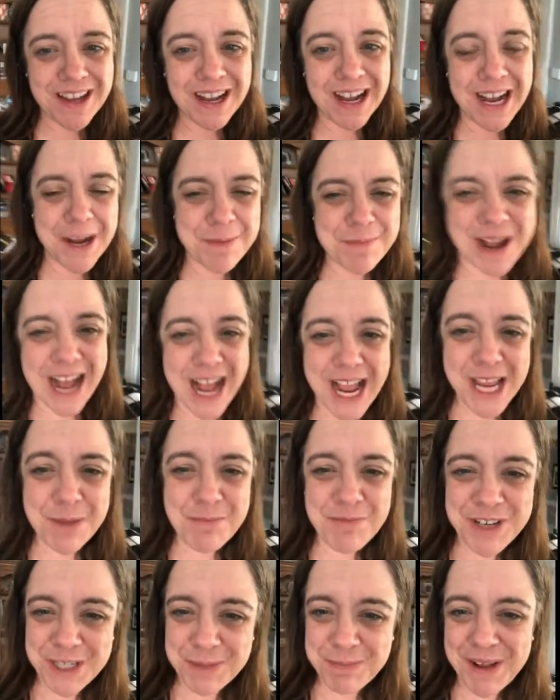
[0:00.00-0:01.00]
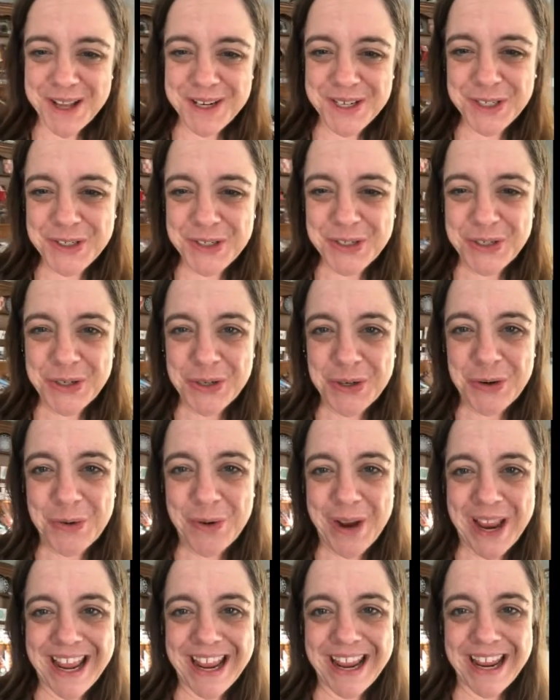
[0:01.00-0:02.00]
I am responding to
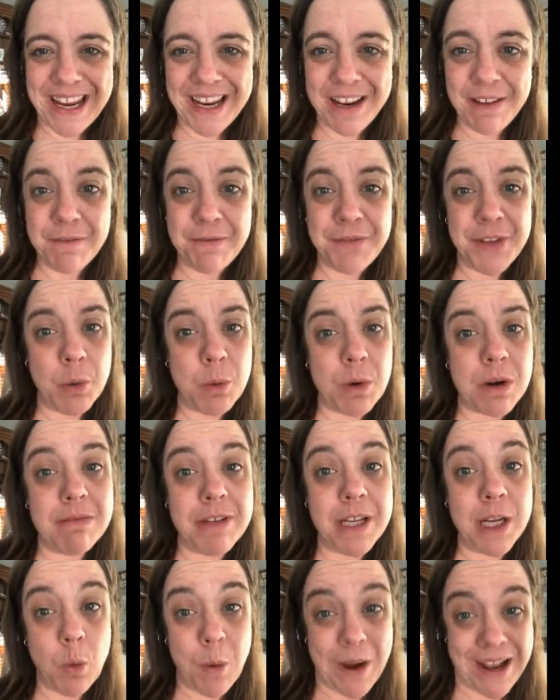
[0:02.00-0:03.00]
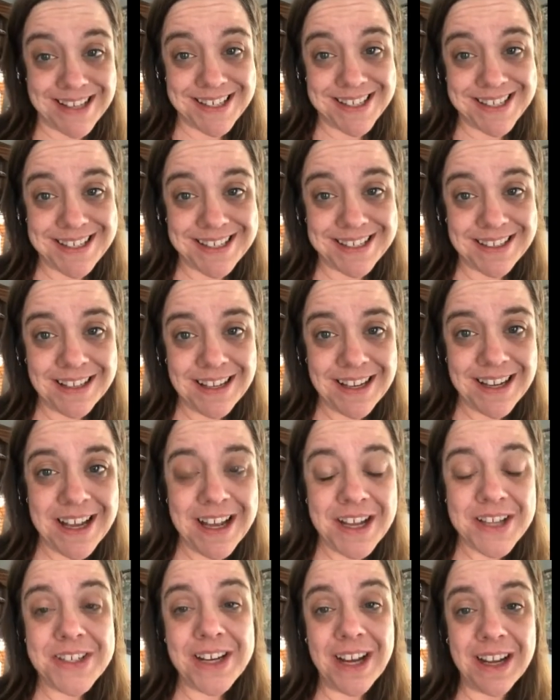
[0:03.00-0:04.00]
a viewer request.
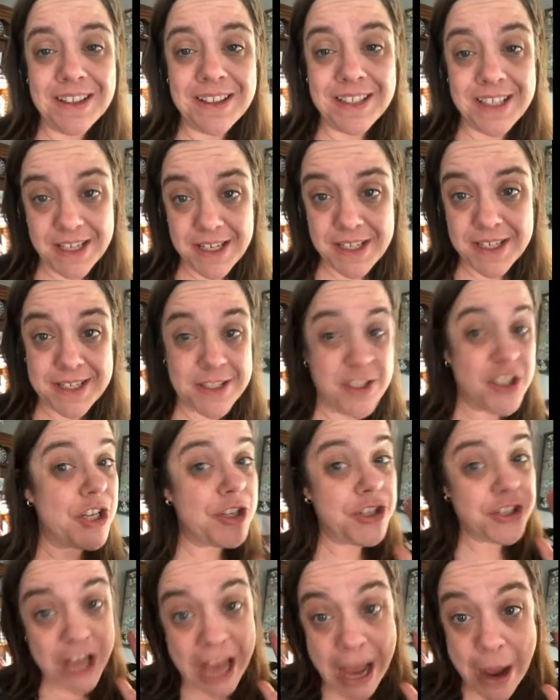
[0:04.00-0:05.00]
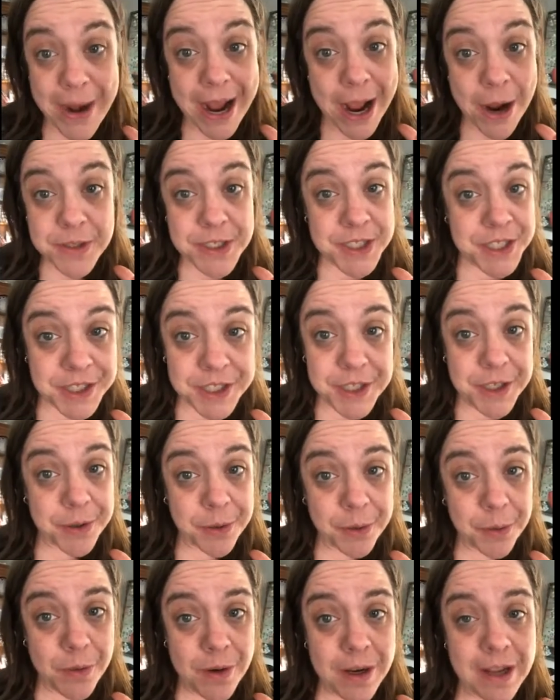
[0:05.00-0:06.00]
Dalise, shout out to
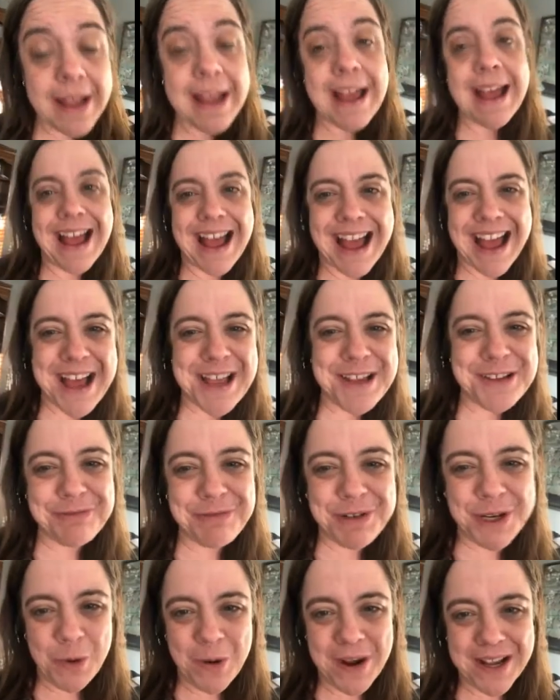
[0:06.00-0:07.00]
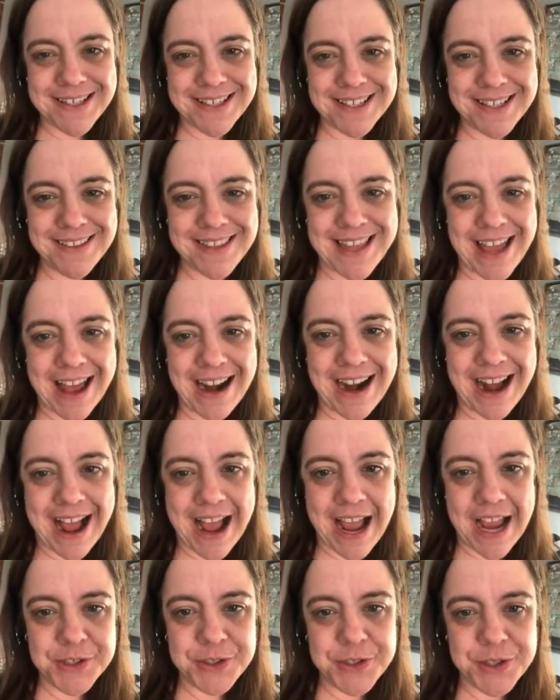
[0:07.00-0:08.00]
you, has requested that
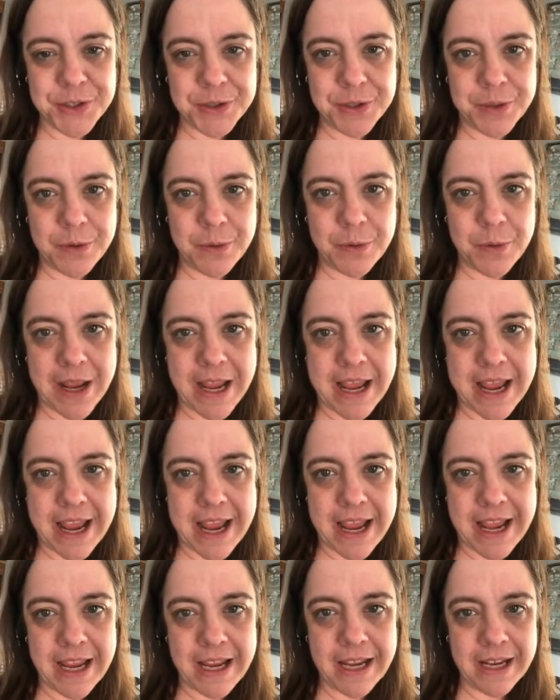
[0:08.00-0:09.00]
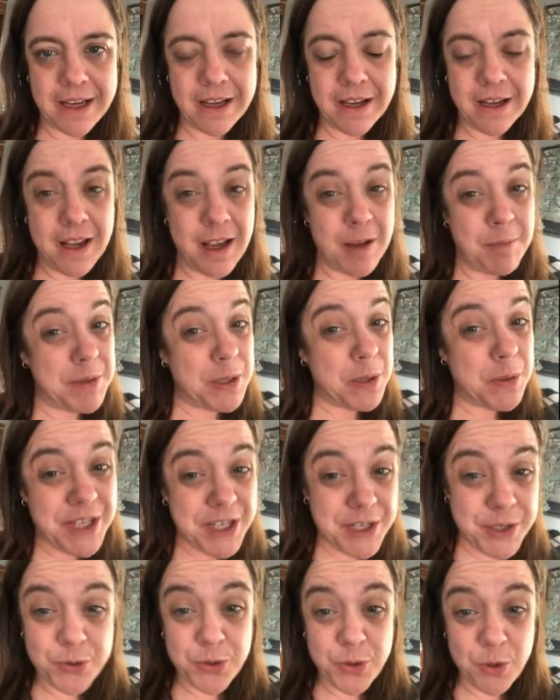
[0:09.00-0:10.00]
I do a beauty
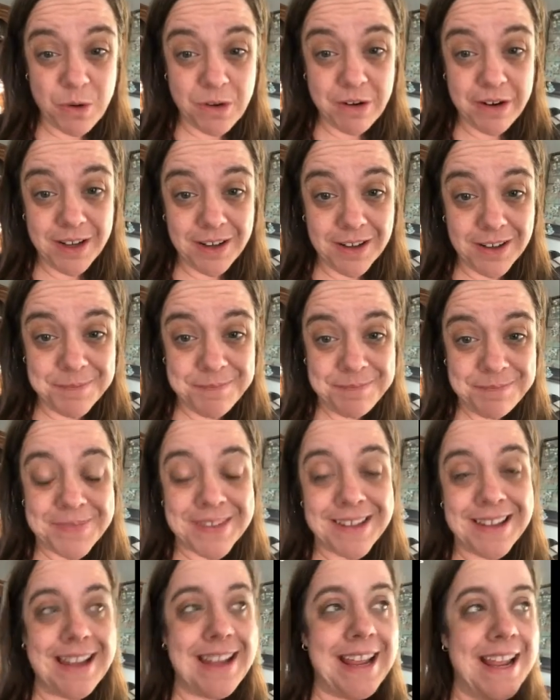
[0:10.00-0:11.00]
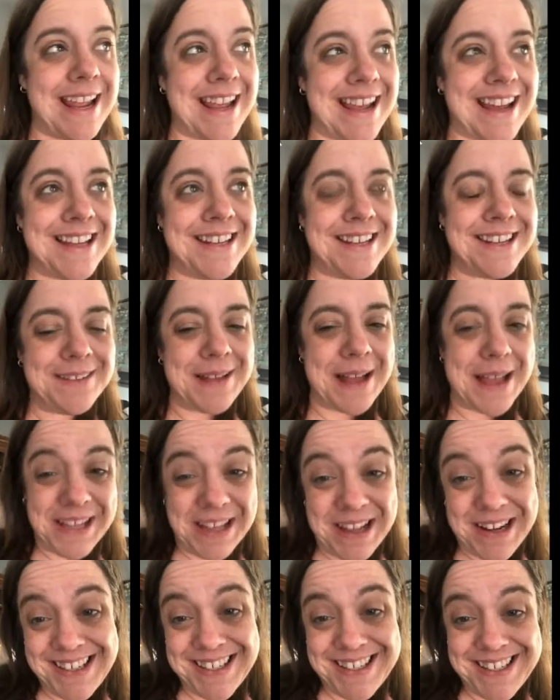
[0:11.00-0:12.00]
tutorial. And I
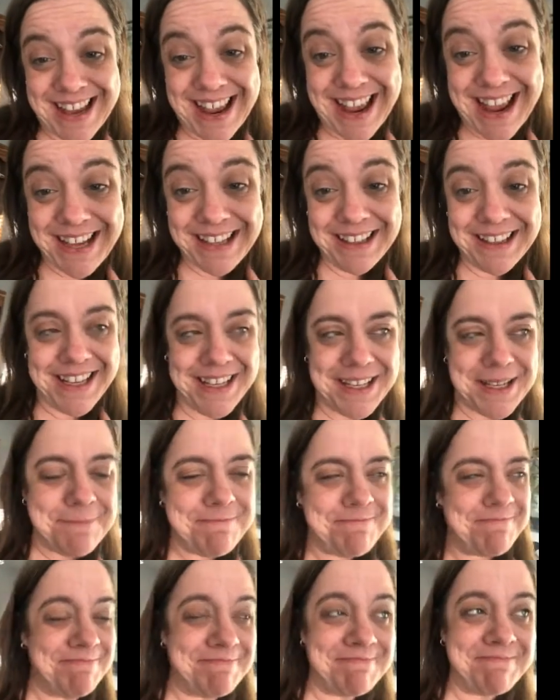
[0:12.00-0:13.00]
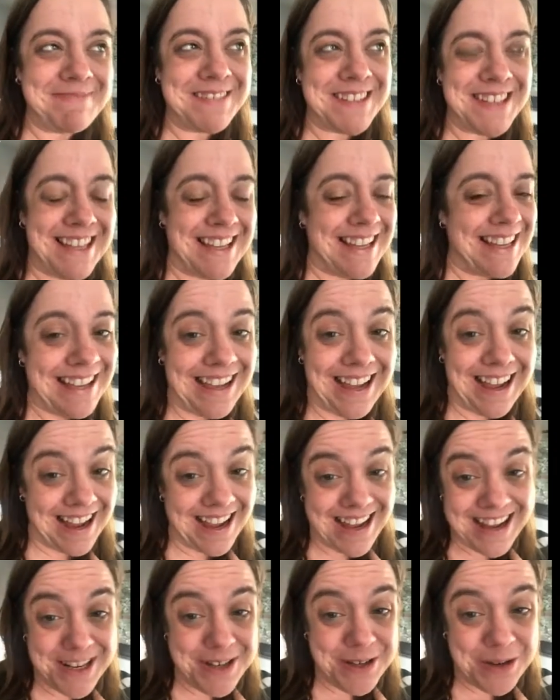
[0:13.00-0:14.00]
gotta say, like, I
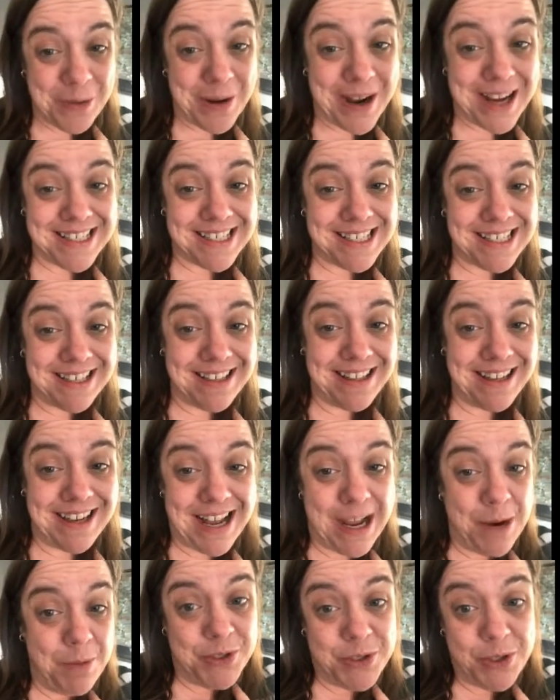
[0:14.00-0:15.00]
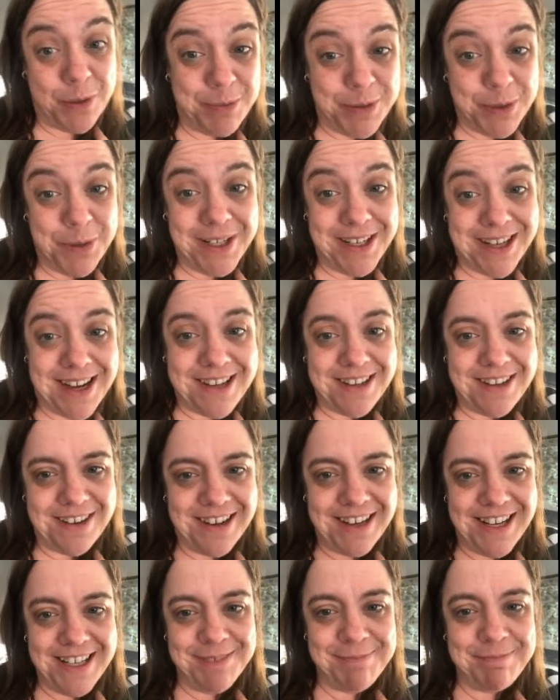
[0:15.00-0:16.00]
had no idea that I her beauty
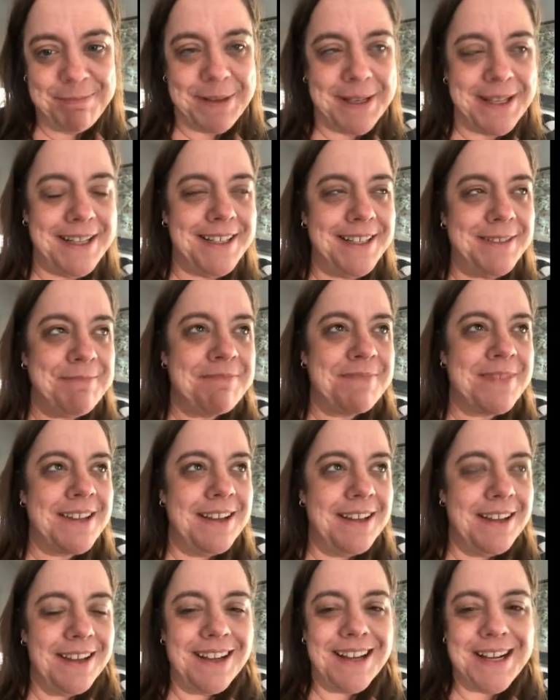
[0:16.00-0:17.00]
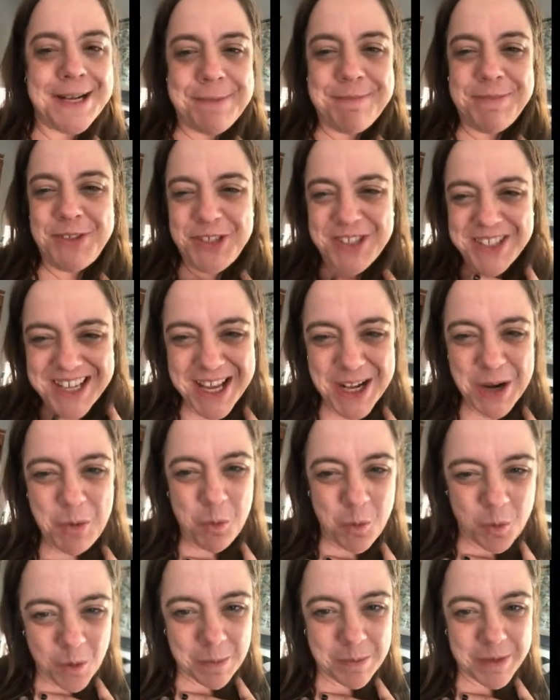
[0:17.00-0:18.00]
icon, but it just kind of
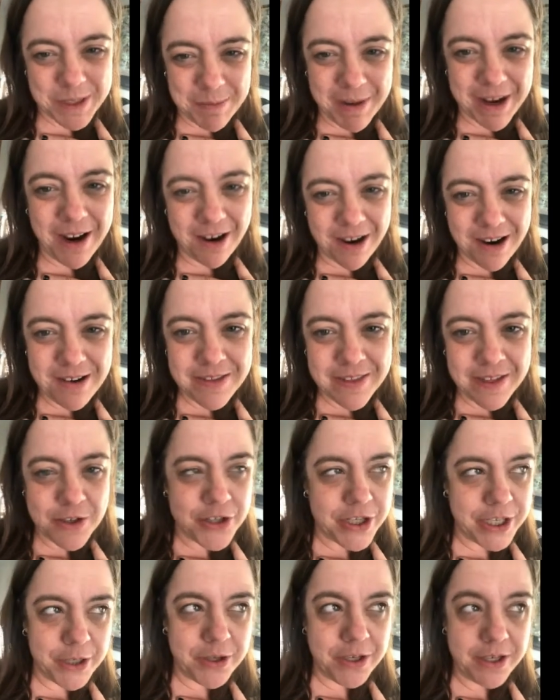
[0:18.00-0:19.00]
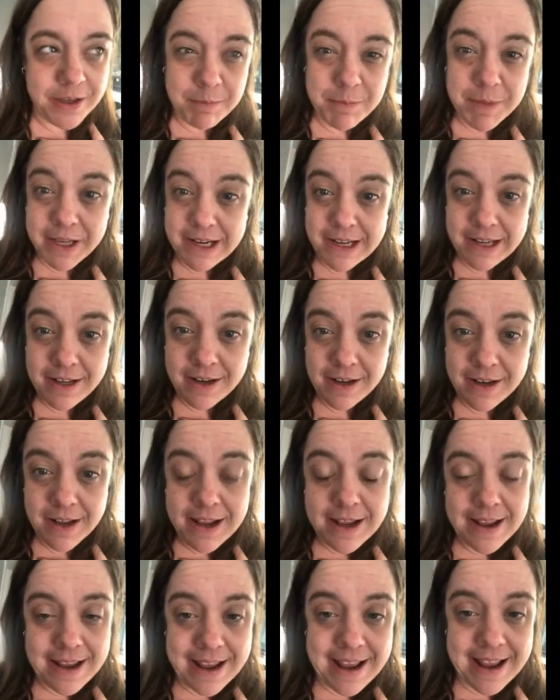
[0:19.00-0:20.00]
warms my heart that she could admit it
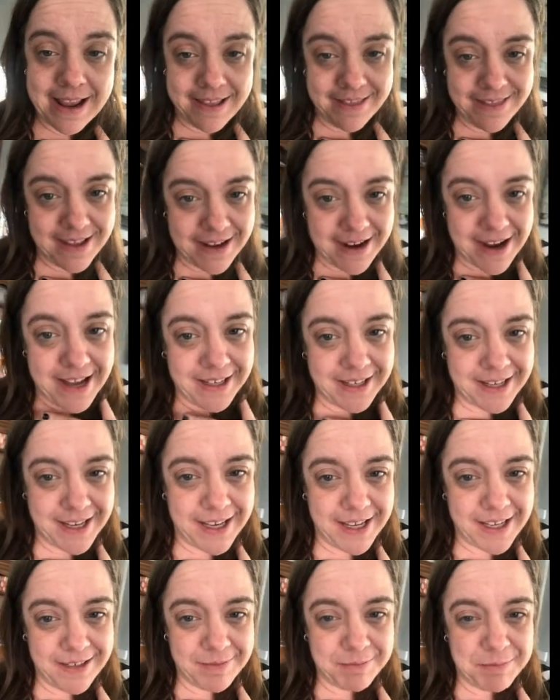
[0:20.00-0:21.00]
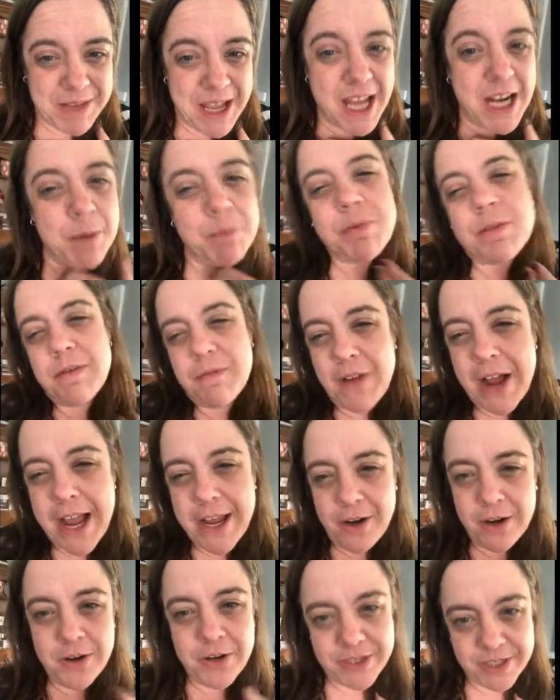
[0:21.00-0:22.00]
and that I can kind of provide
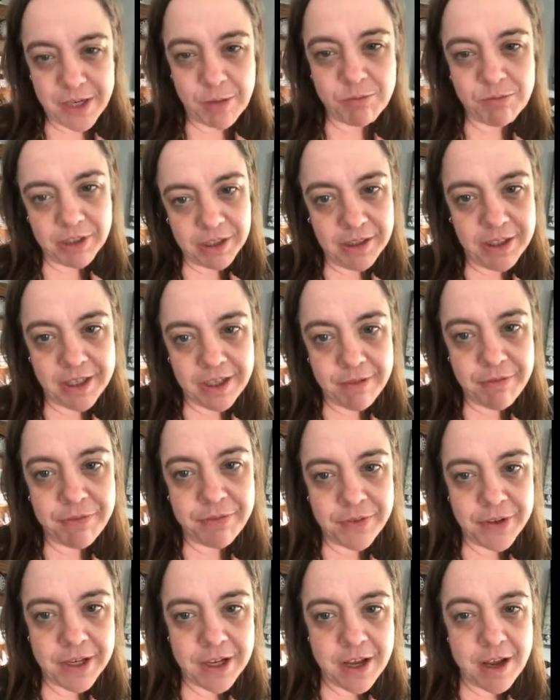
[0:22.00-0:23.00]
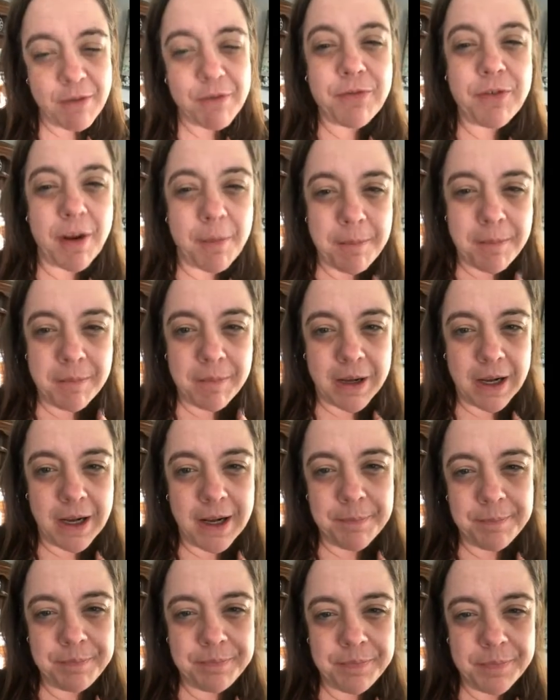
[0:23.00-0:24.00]
her some relief from
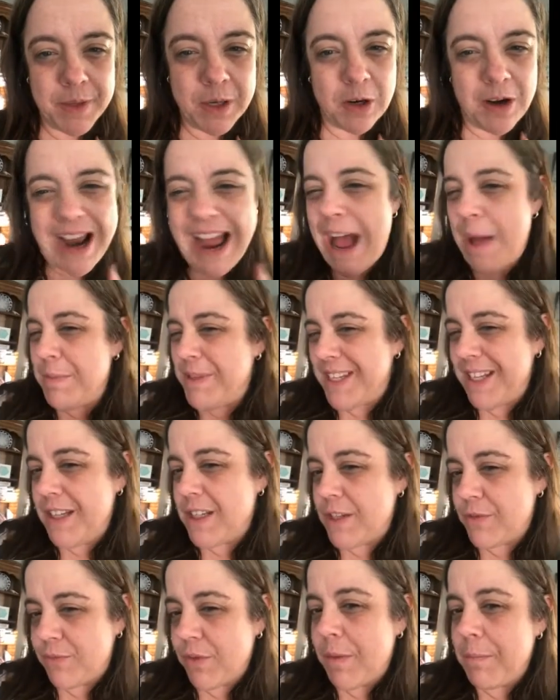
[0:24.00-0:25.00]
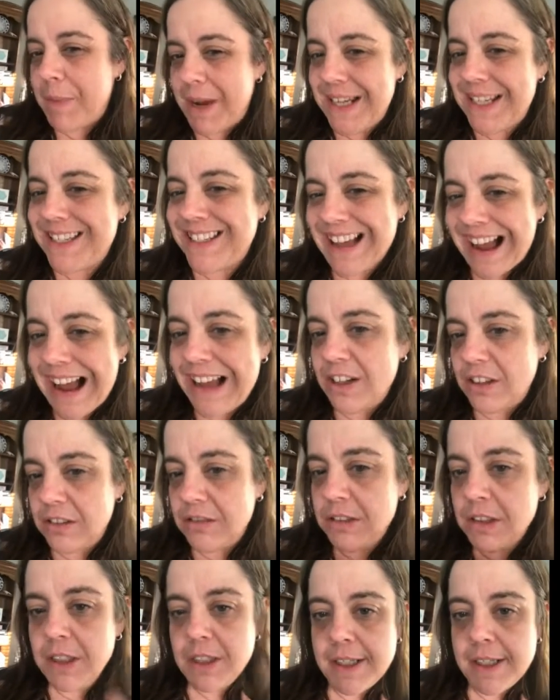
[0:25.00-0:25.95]
her absence from my style,